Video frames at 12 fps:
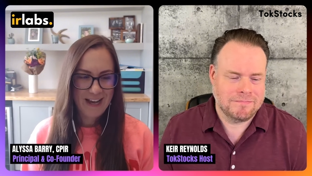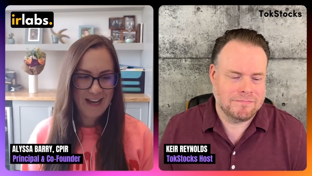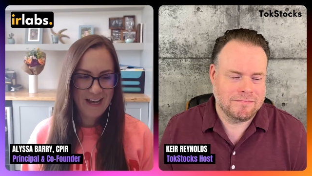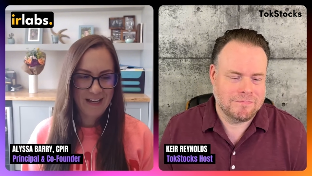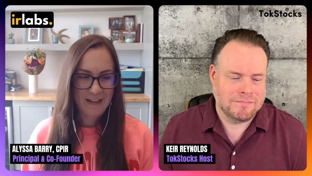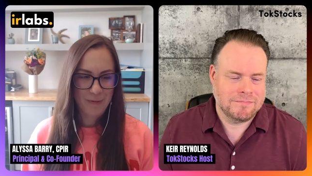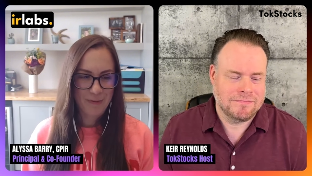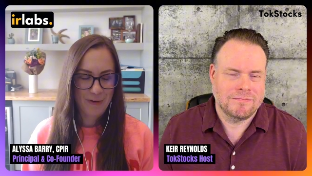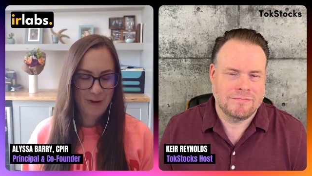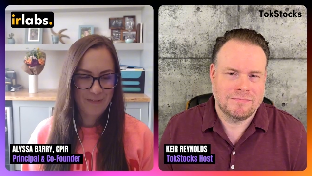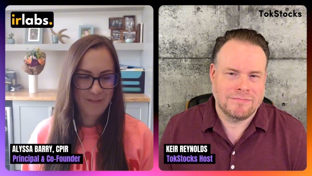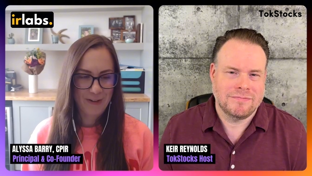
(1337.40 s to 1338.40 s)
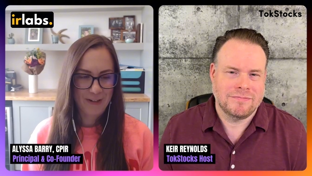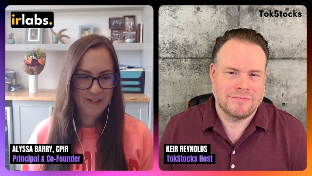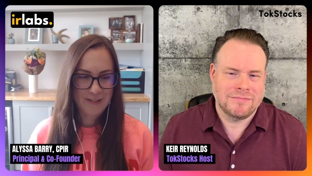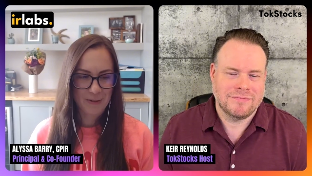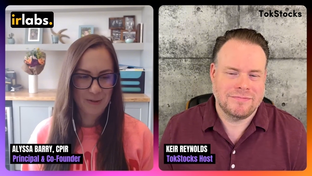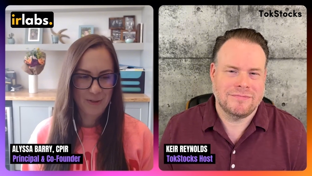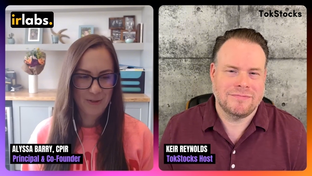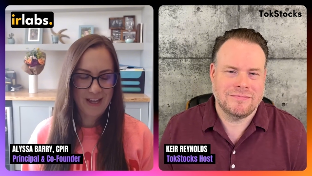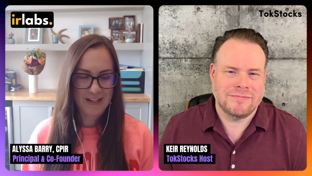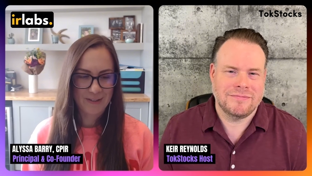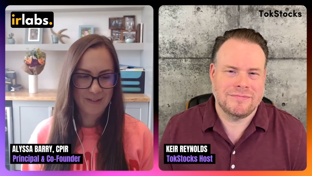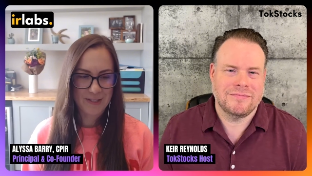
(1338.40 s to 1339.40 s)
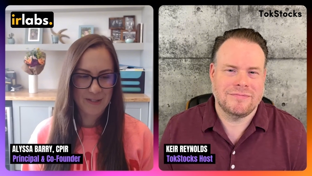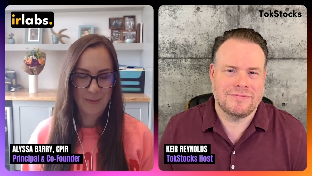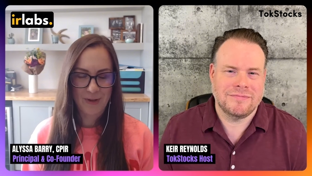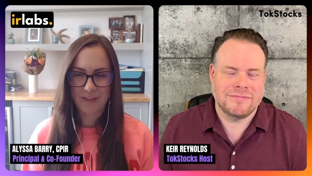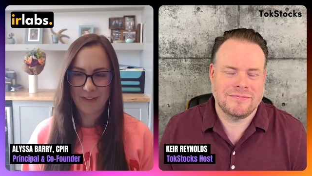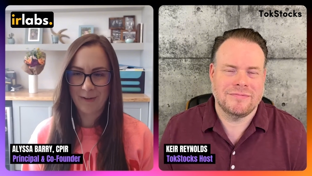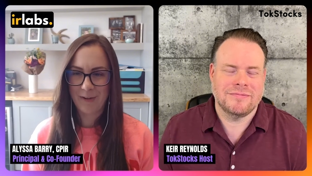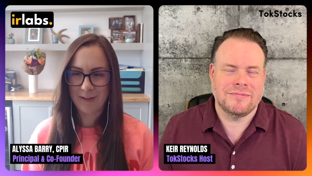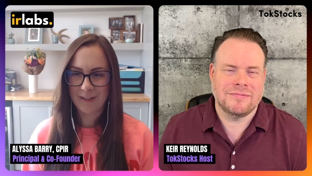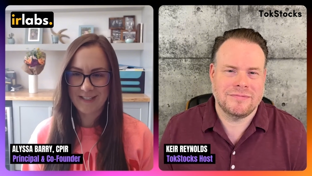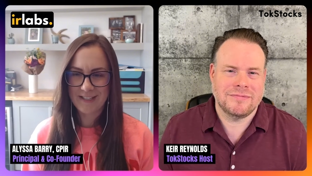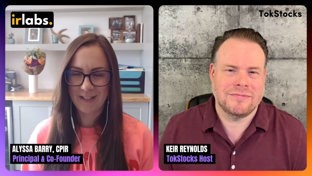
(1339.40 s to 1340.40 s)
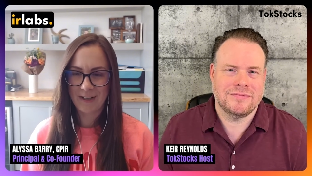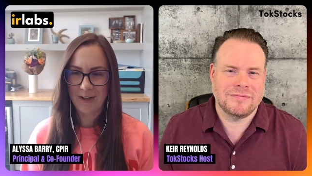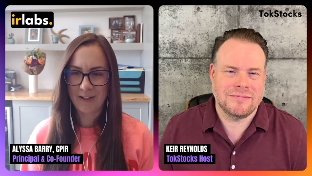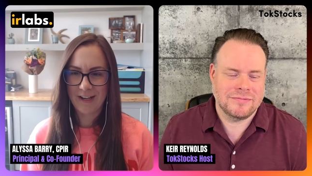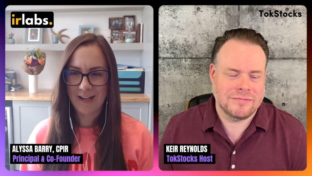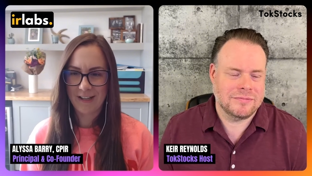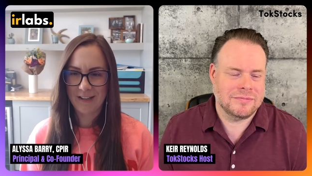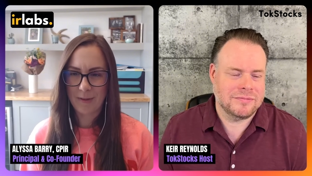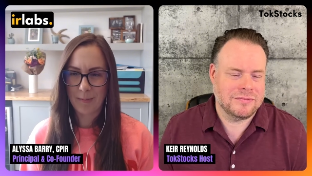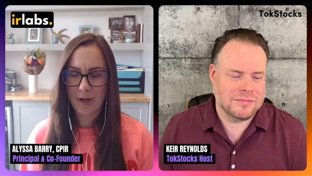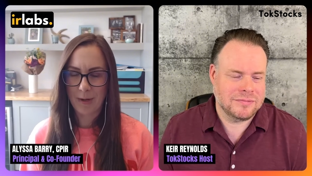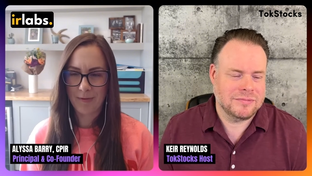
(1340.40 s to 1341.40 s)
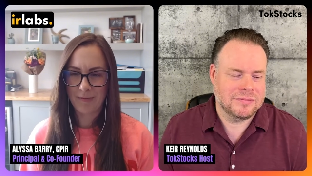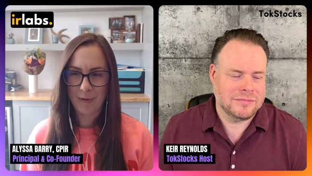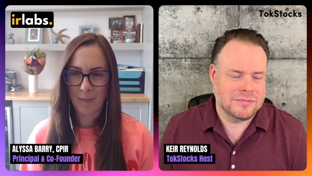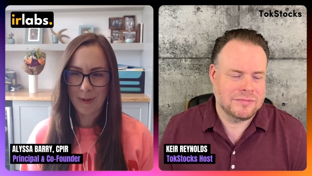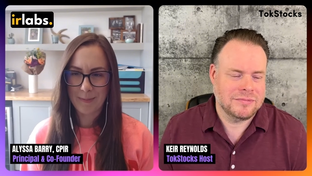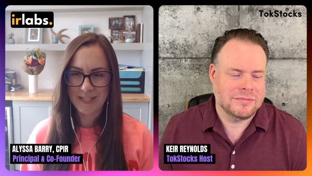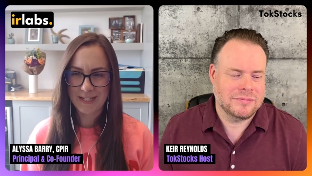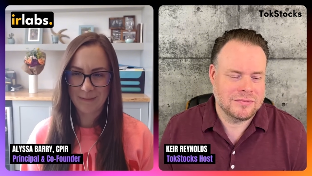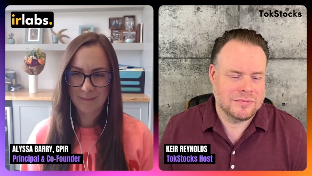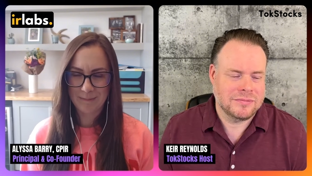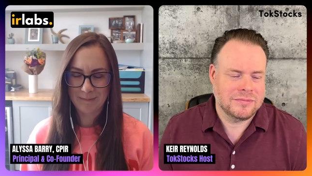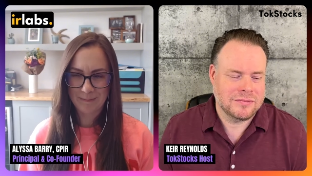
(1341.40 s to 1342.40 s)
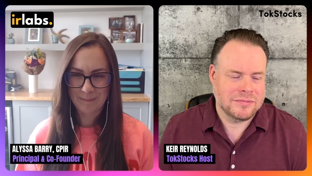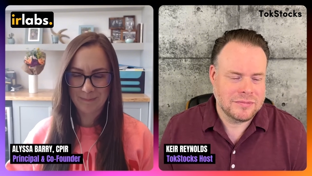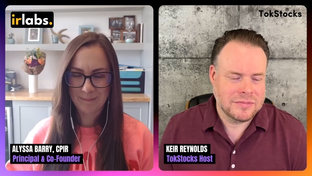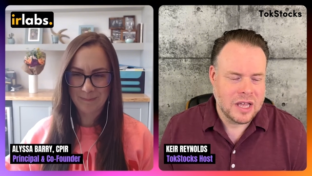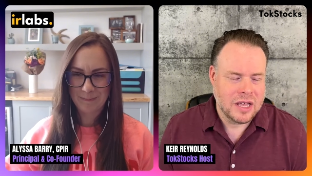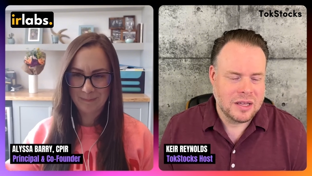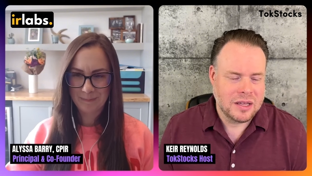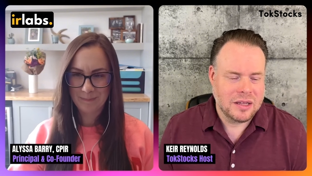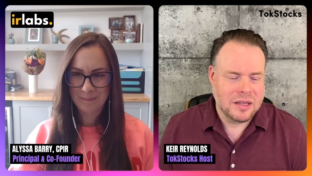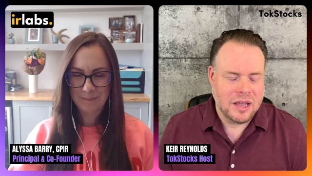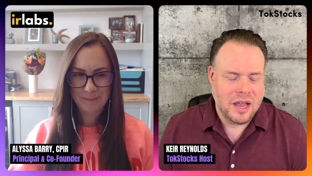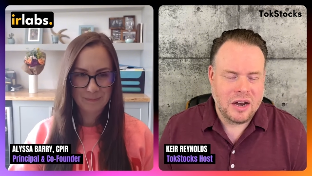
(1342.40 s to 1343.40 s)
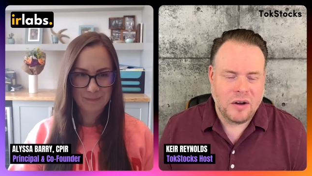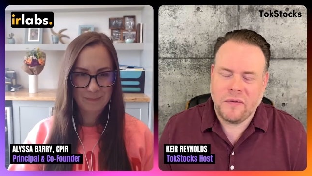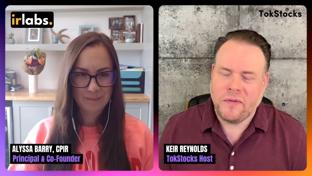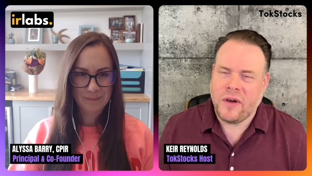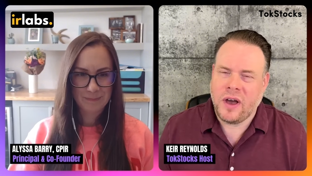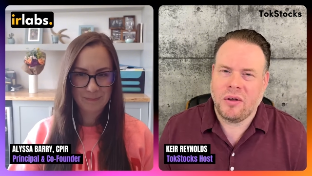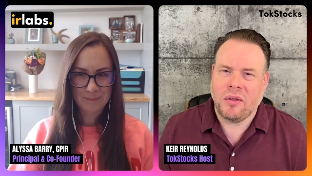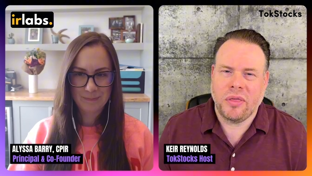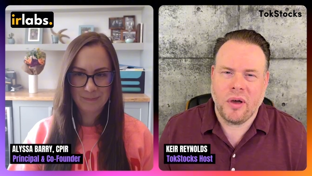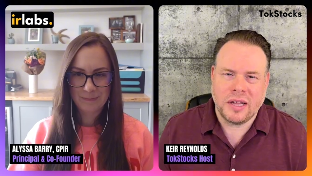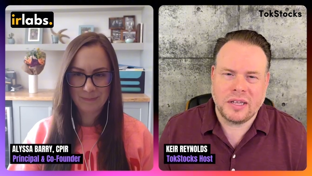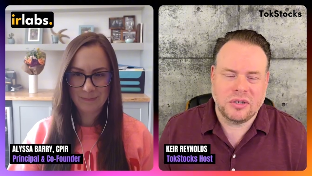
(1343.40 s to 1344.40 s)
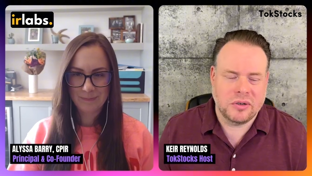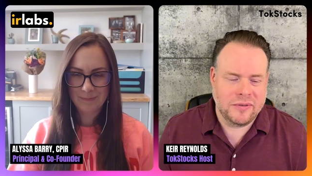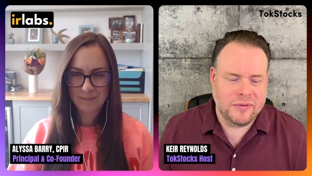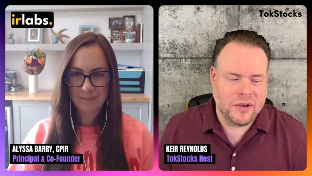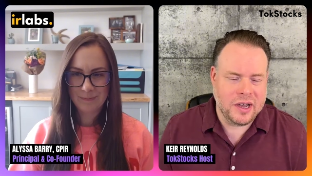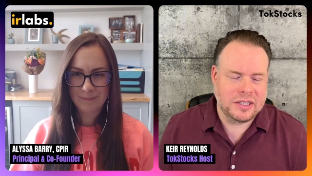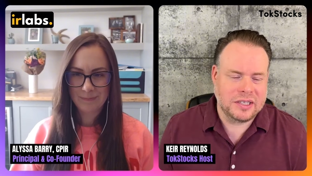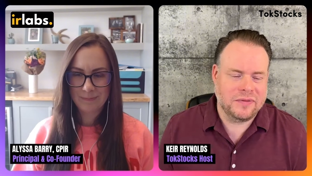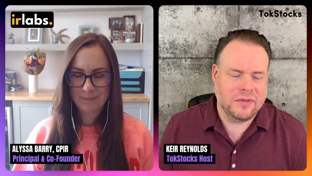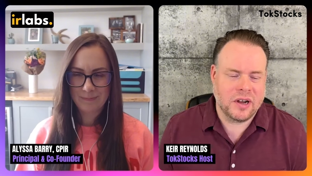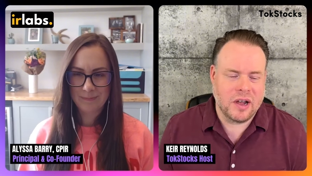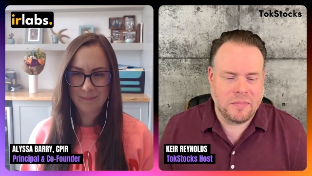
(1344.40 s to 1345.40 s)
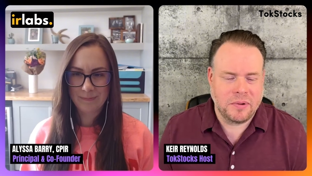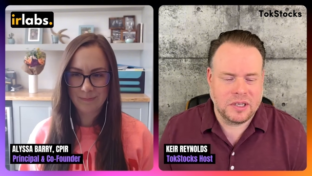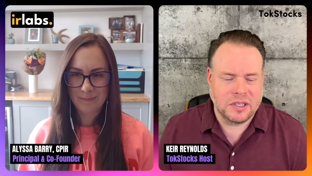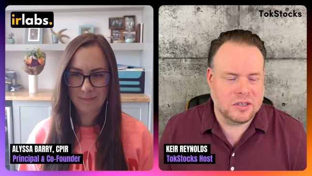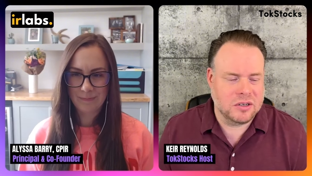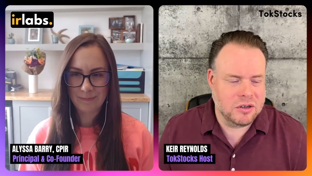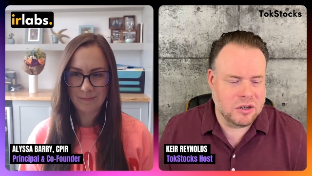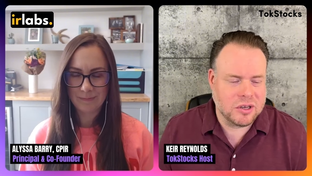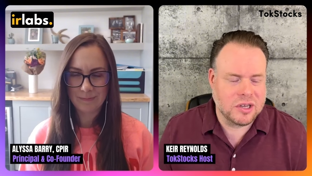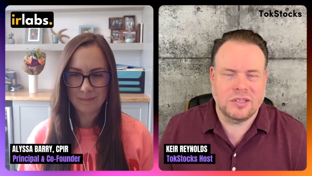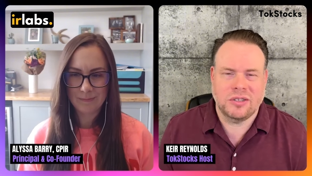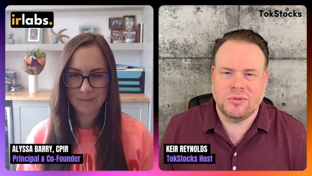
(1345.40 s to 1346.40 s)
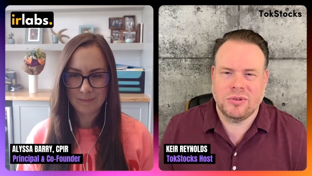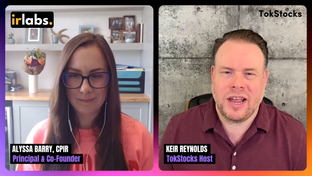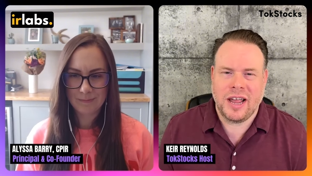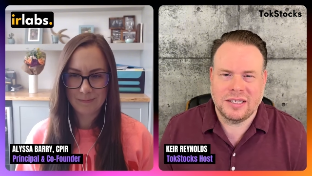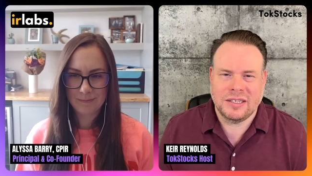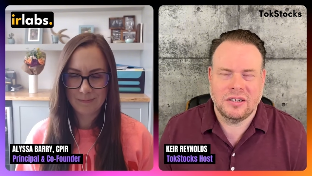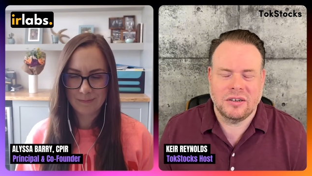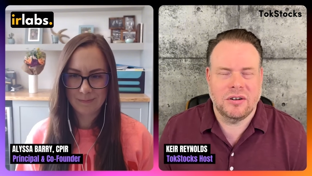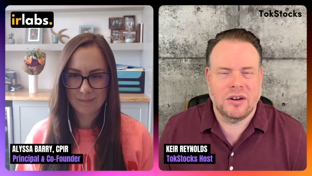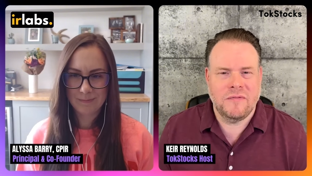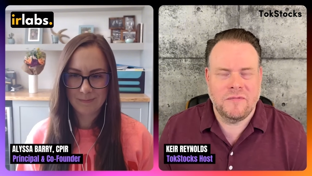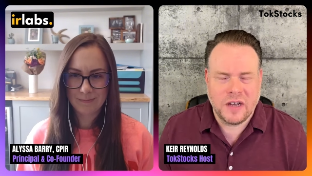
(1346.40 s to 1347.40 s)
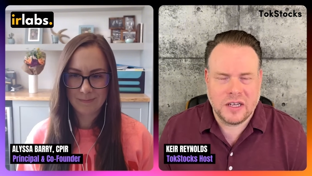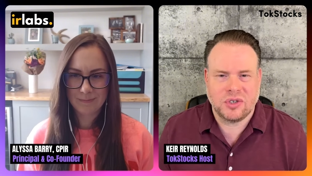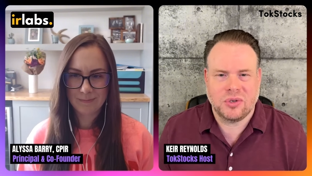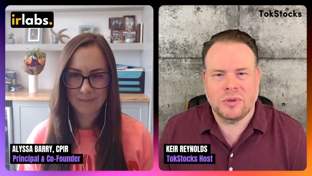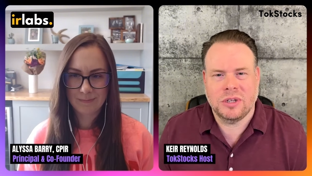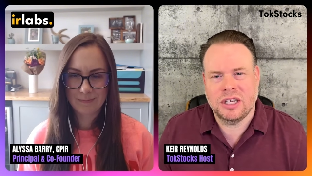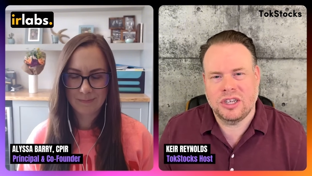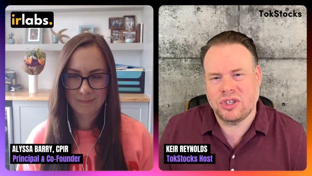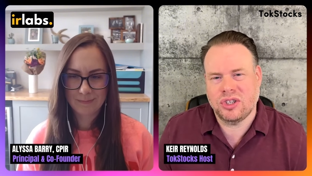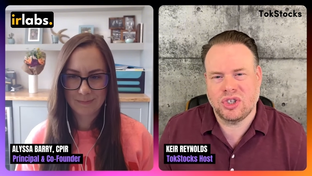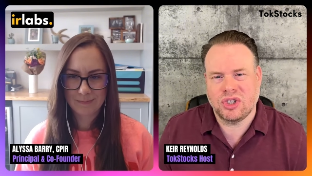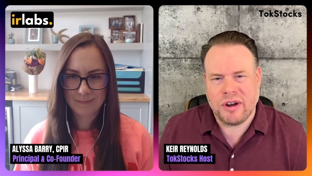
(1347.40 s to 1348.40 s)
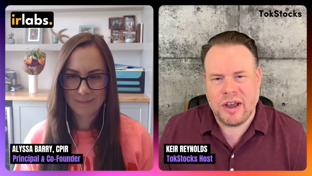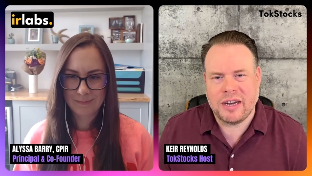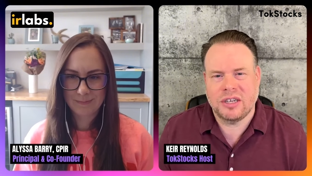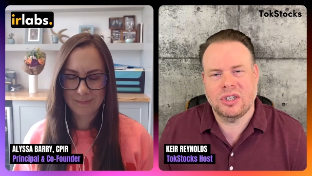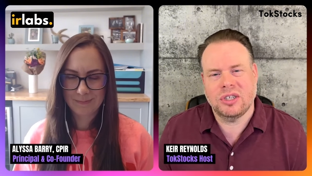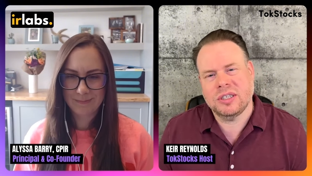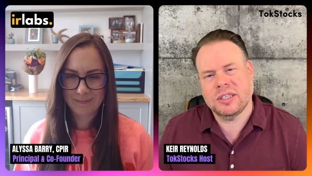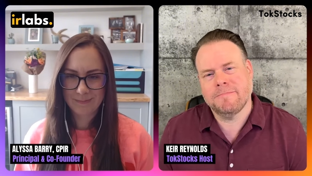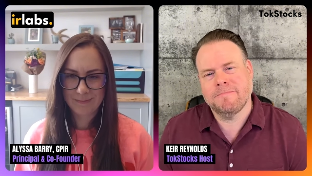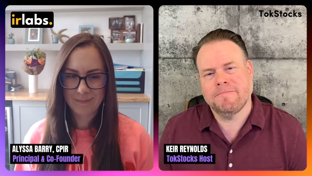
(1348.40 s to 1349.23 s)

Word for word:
Speaker 1: Uh, we've got various social handles as well that are all listed on uh, the bottom of our website.
Speaker 2: Any final thoughts or advice for companies that are looking to enhance their investor relations strategies?